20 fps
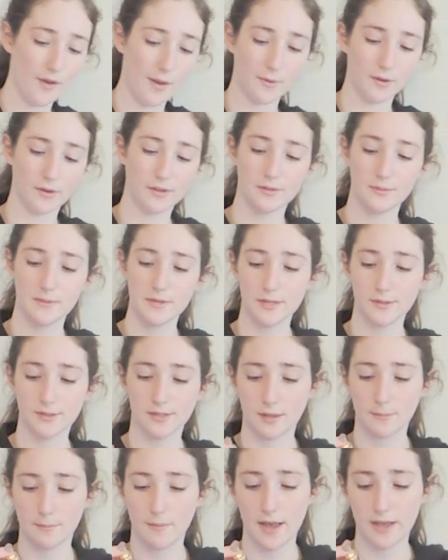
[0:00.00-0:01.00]
I'm going to be
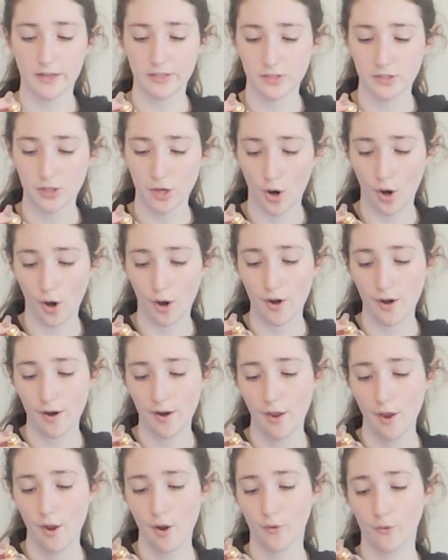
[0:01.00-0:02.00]
using my Tarte
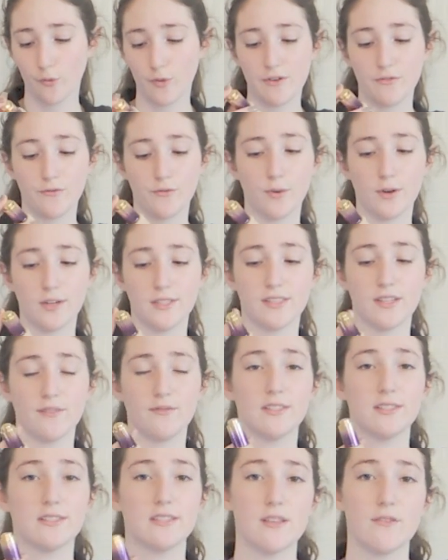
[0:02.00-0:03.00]
Rainforest of
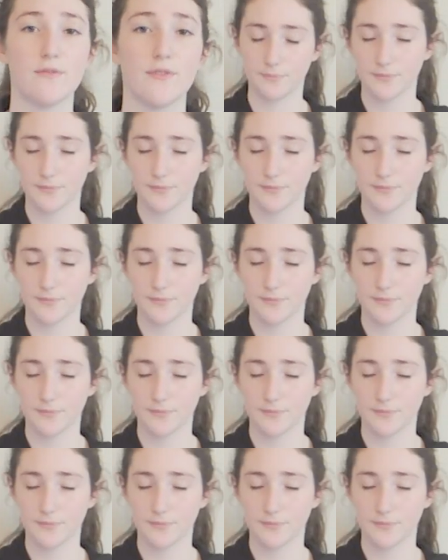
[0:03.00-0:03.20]
the Sea.